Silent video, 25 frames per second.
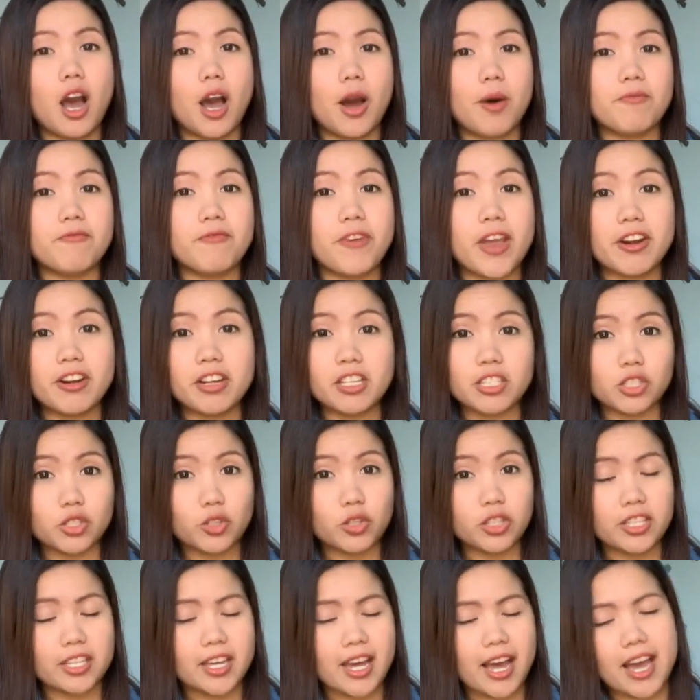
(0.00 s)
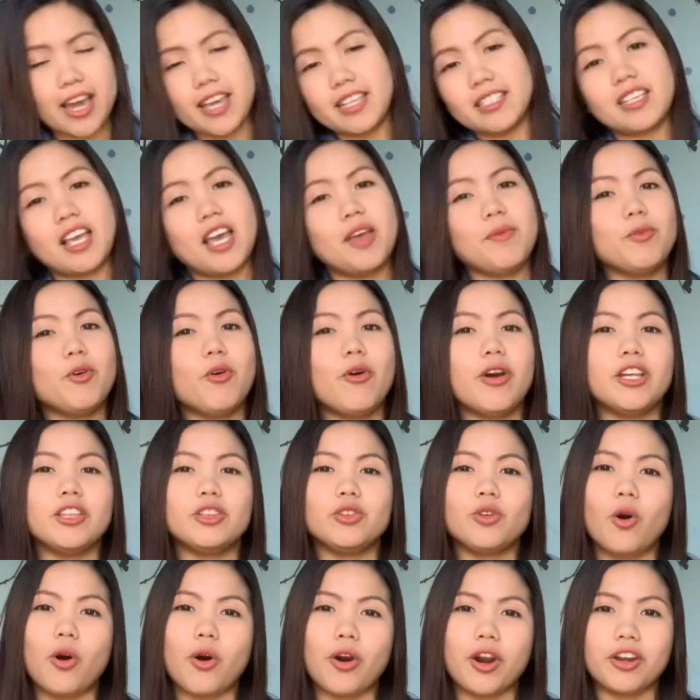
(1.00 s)
very soon, guys, I'm going to
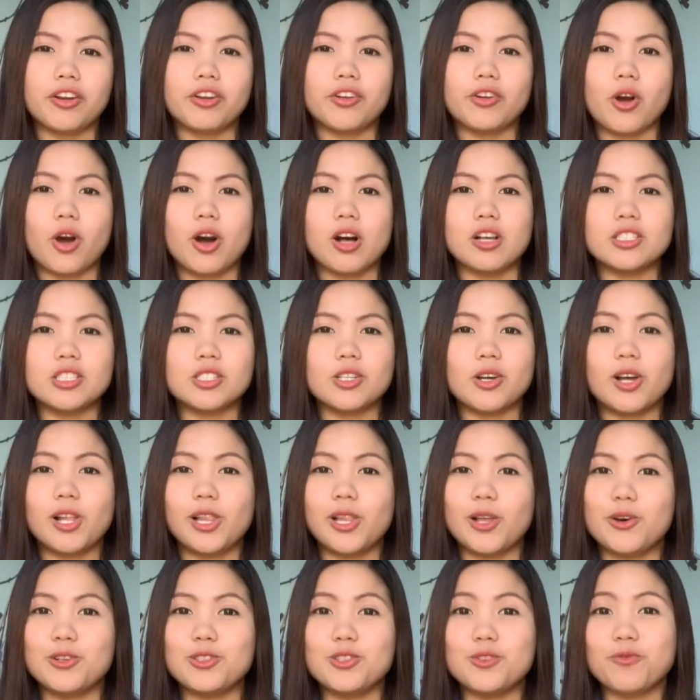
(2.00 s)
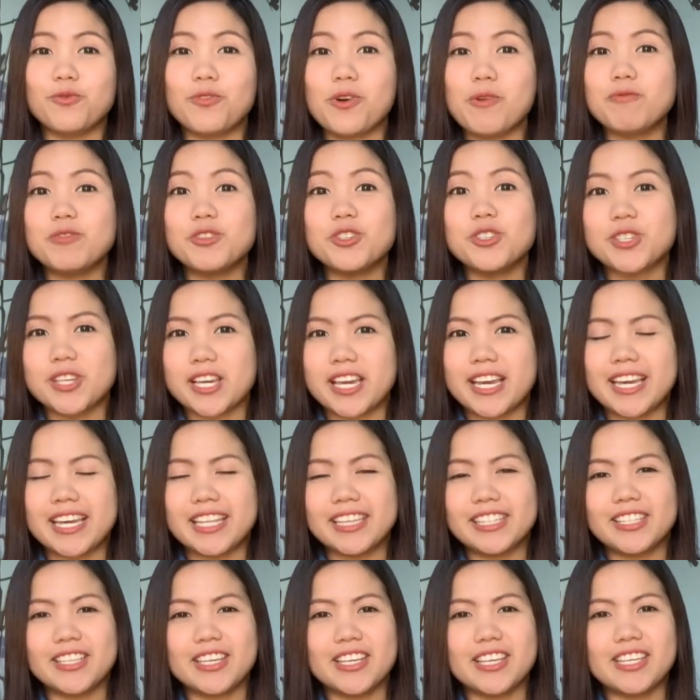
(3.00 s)
order also clothes from Shein
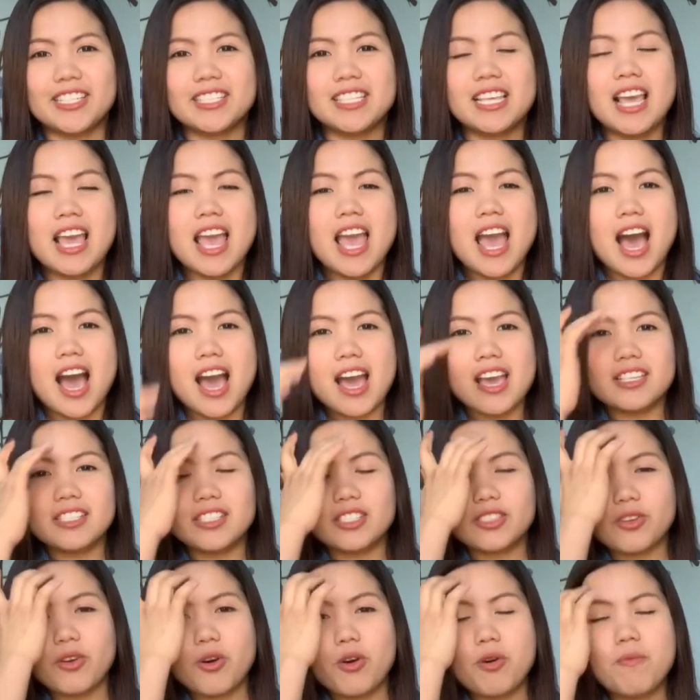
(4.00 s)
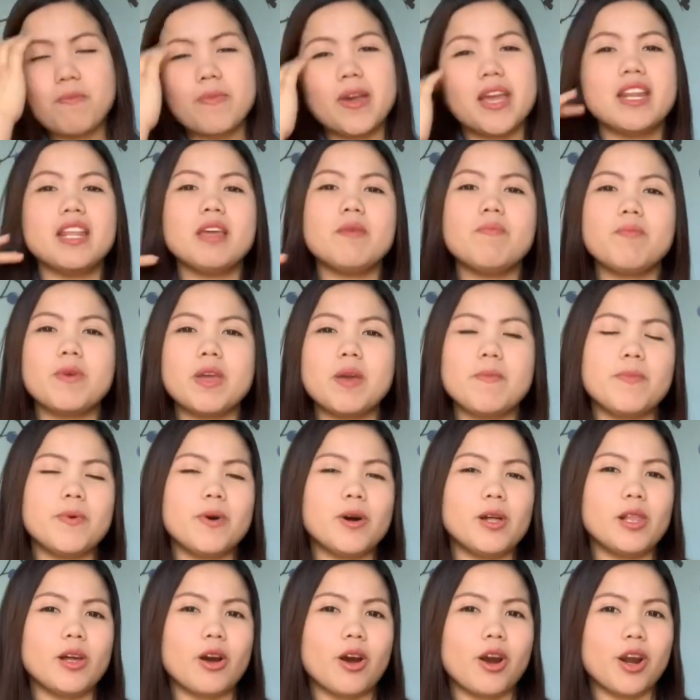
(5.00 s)
because I saw many people
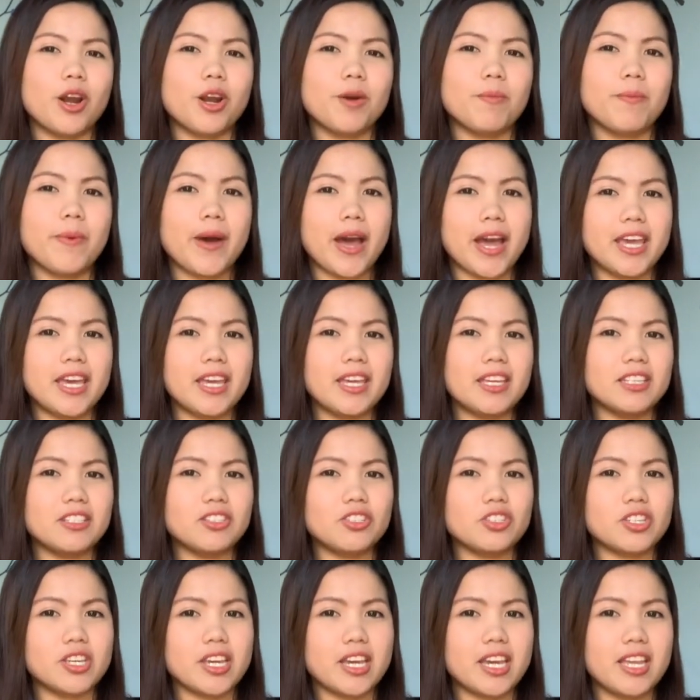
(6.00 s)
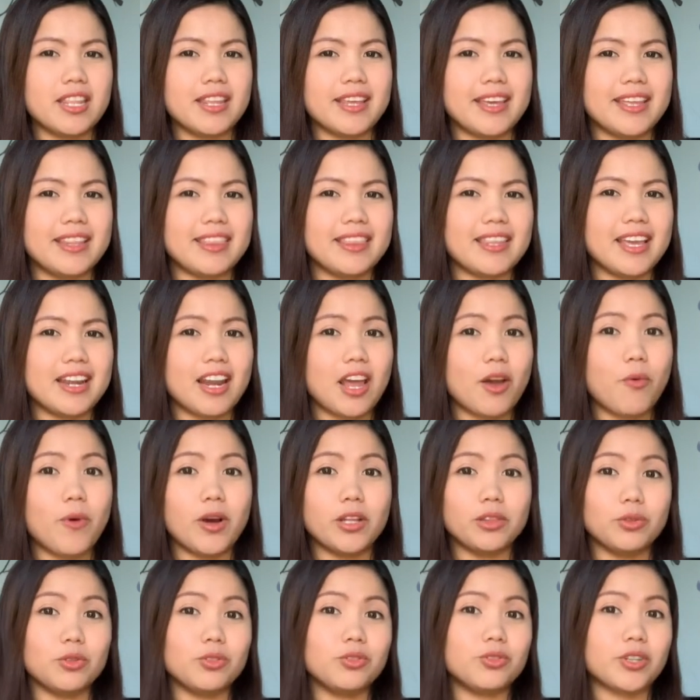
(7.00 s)
are buying in Shein and then I want to
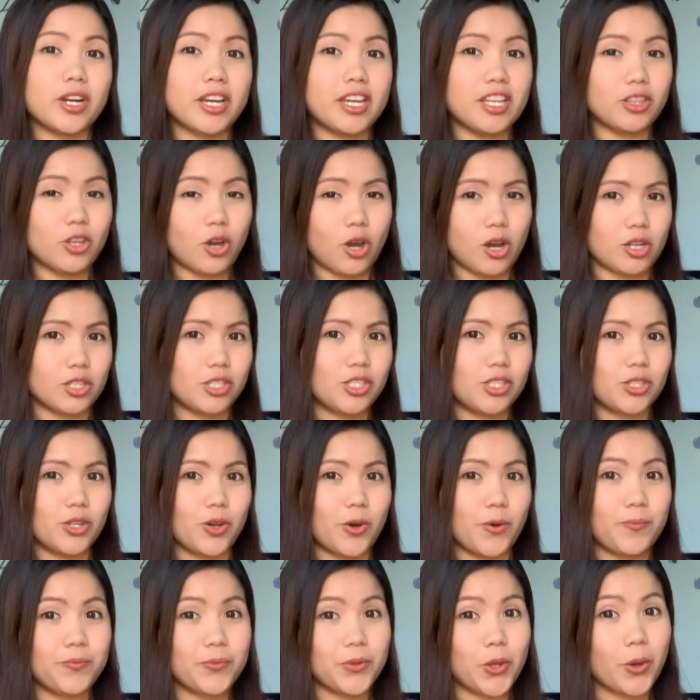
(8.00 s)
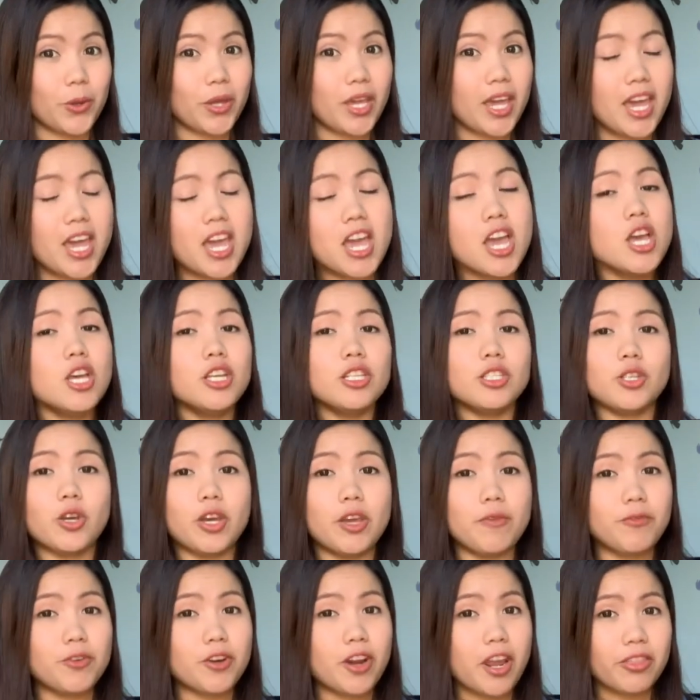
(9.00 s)
try it also. Okay, so if
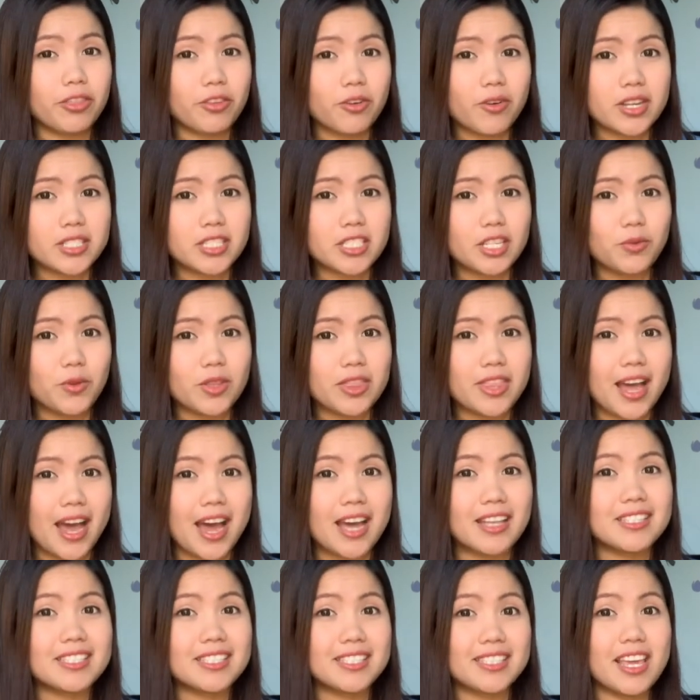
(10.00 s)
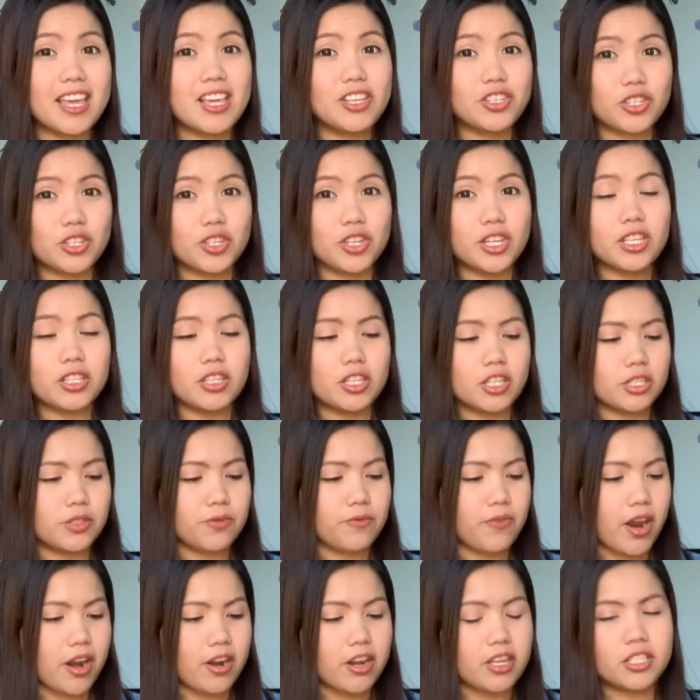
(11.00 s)
you're interested with that, stay tuned because
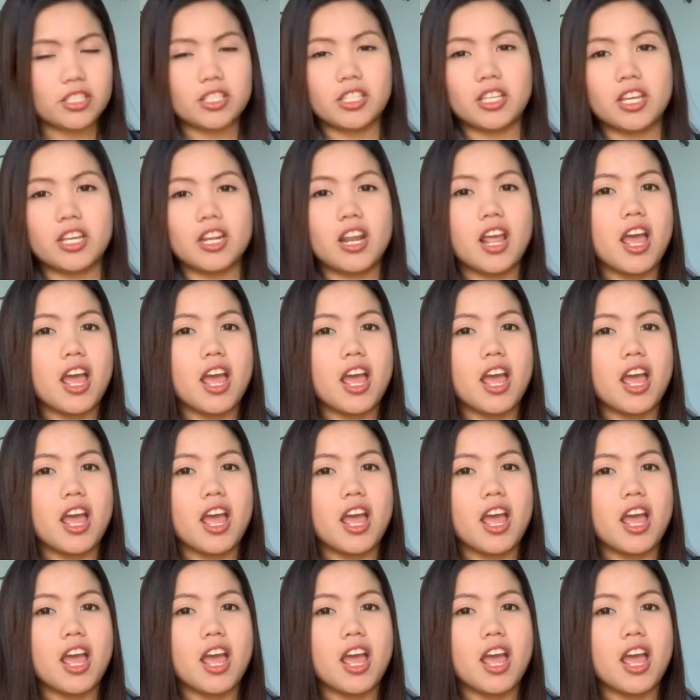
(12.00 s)
very soon